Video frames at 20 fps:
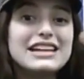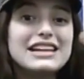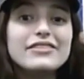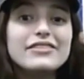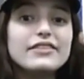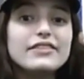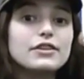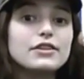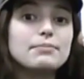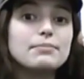
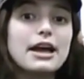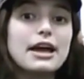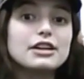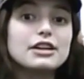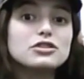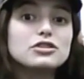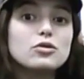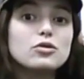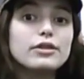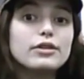even if their
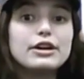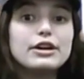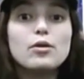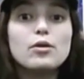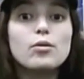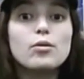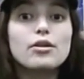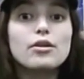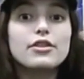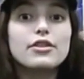backstory
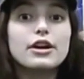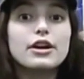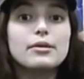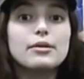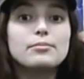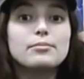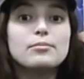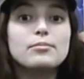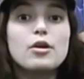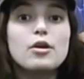or their
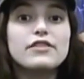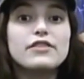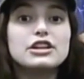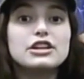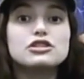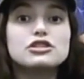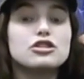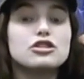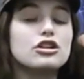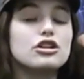motivations